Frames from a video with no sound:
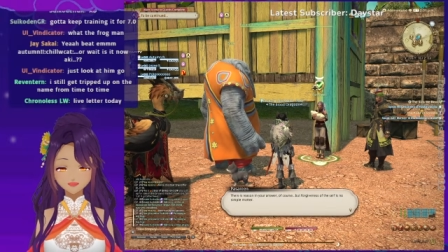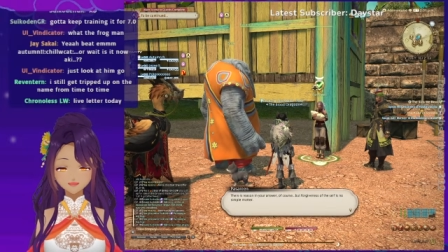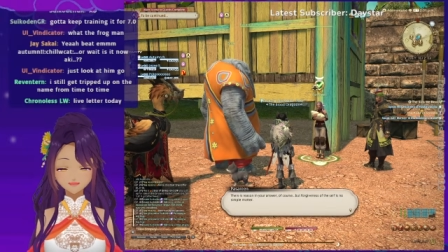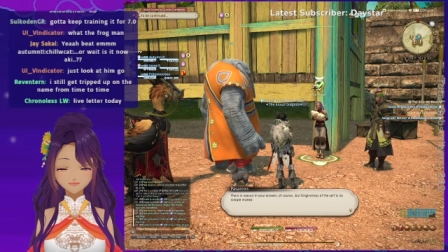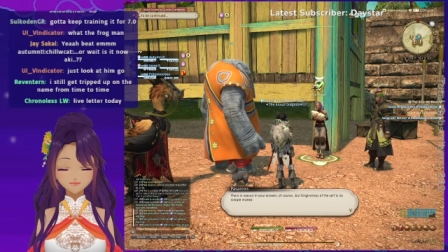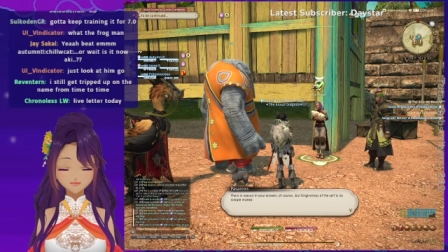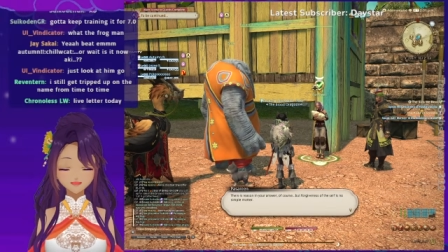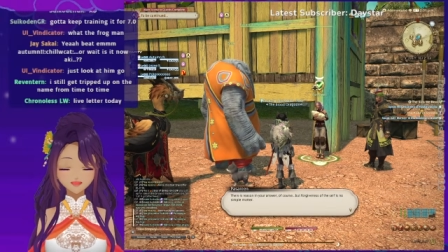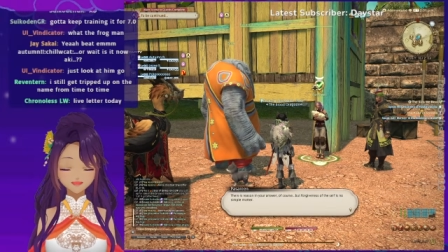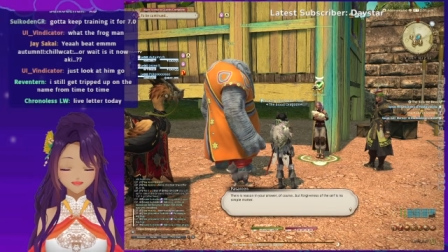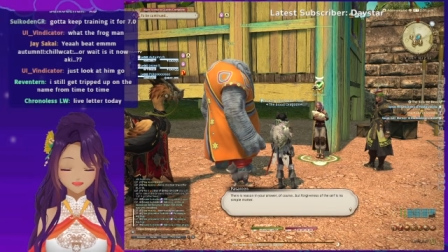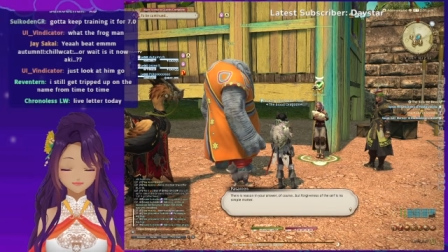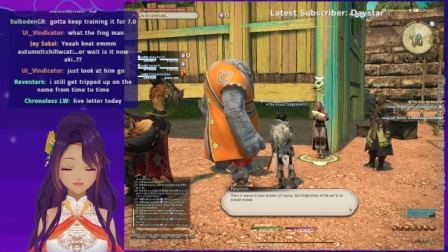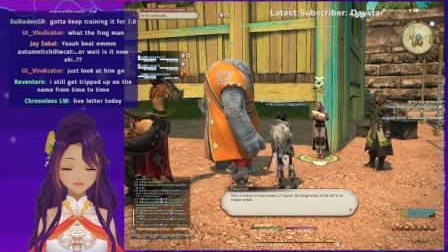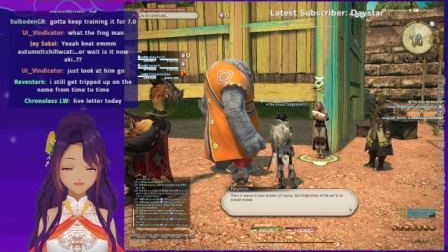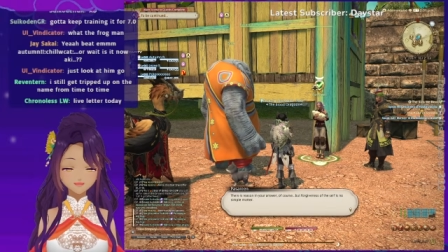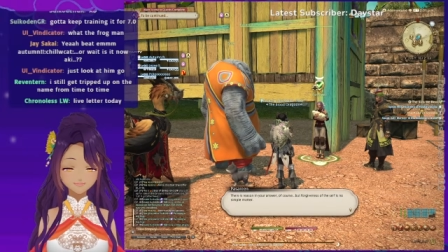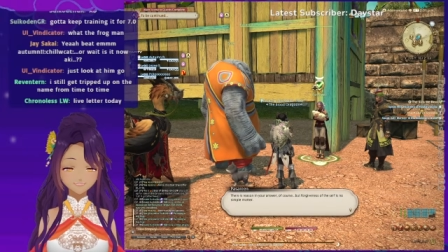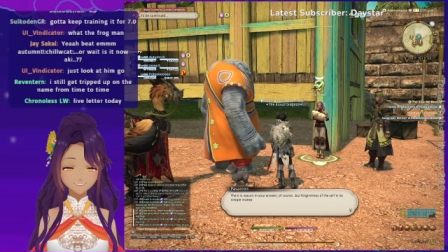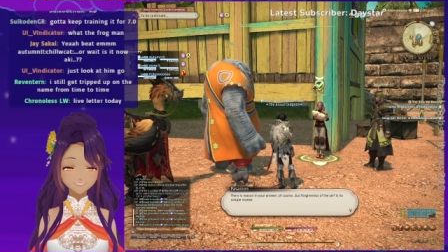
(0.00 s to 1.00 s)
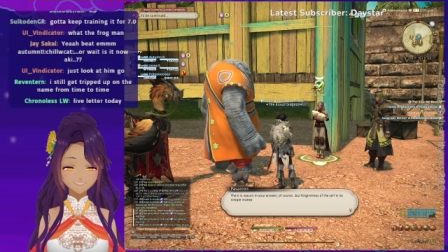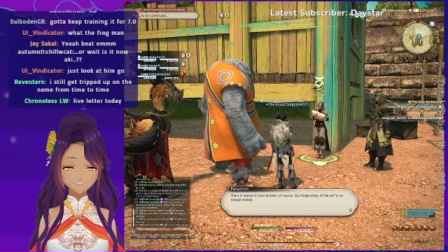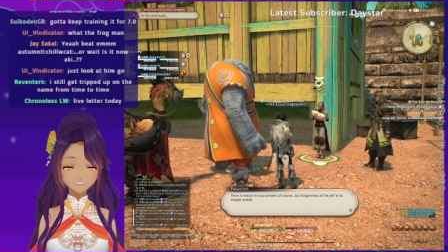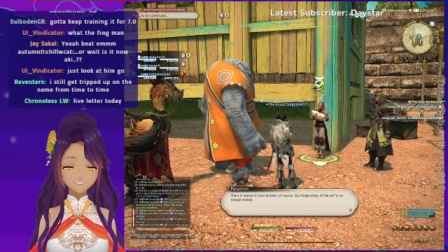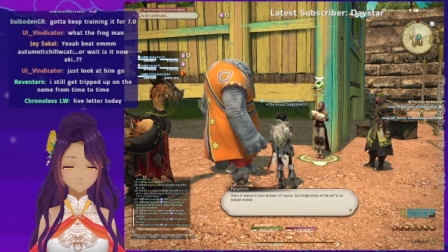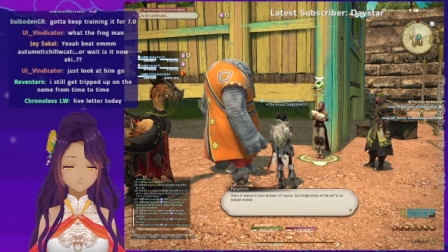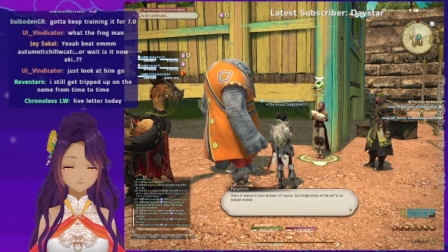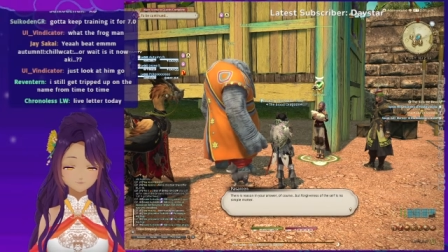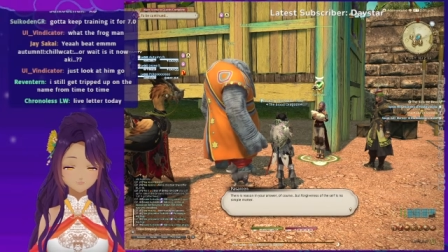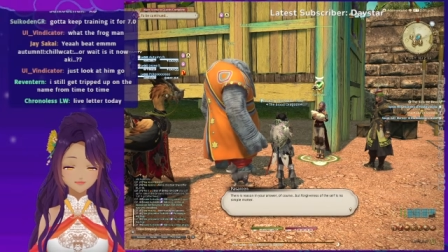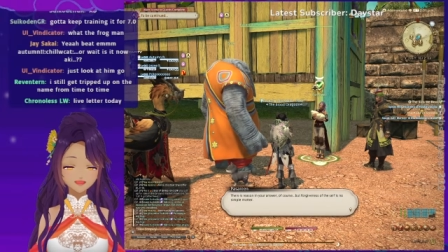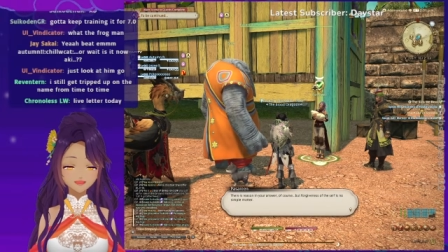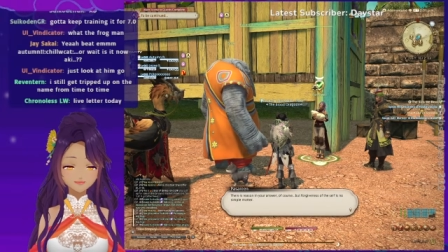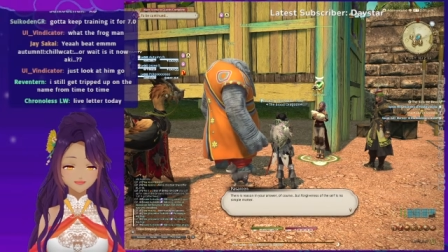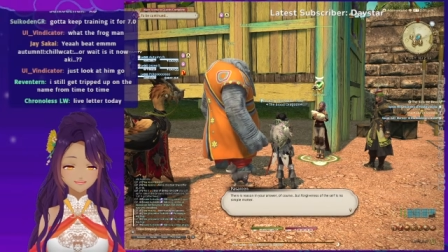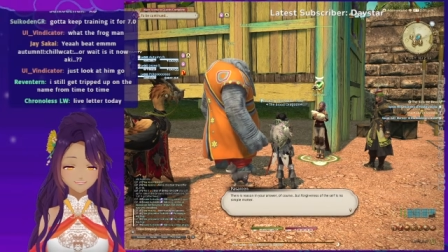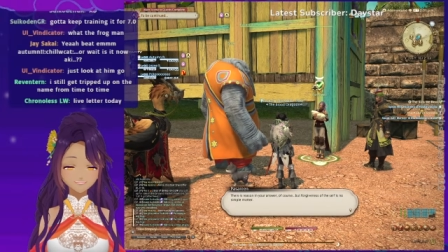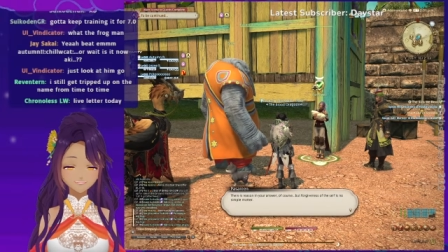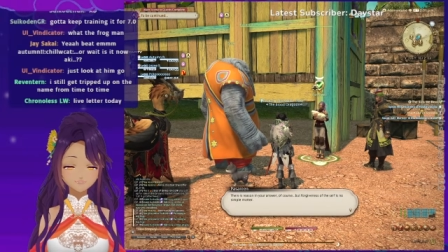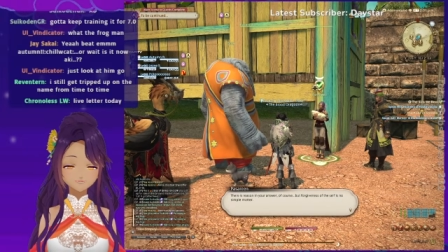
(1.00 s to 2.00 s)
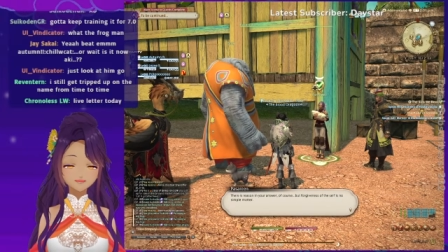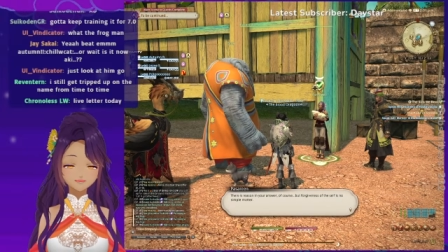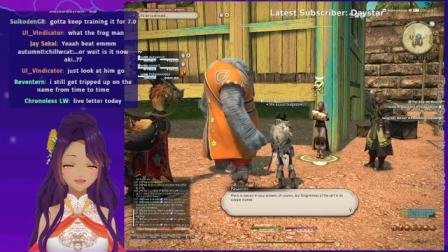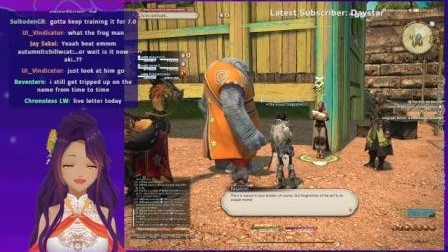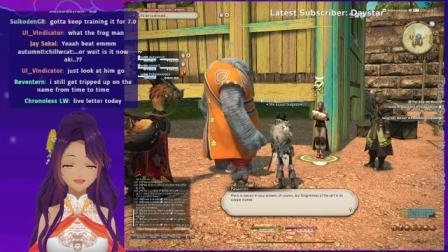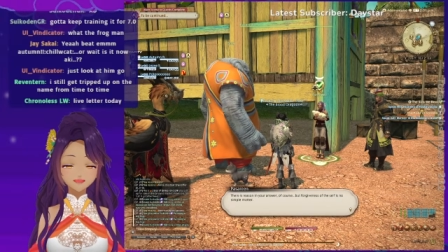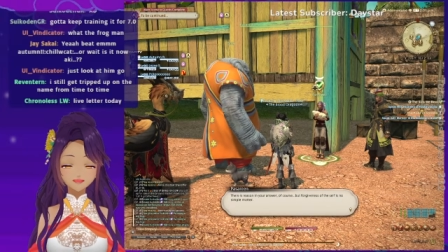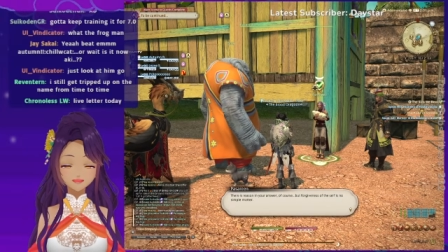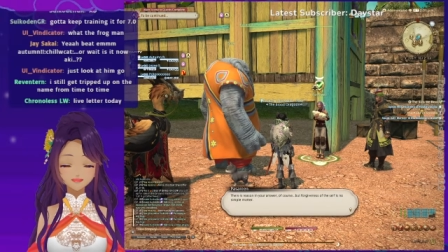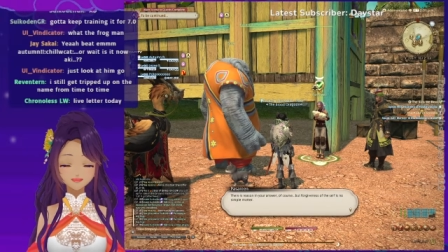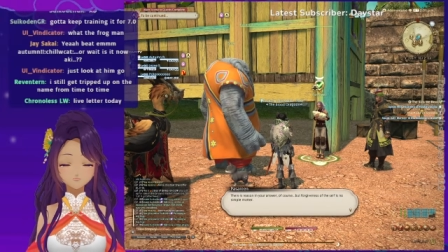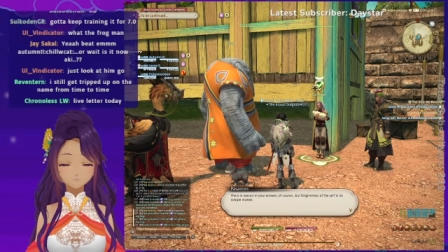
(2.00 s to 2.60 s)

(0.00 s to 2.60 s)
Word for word: You can even call me A, triple A if you'd like.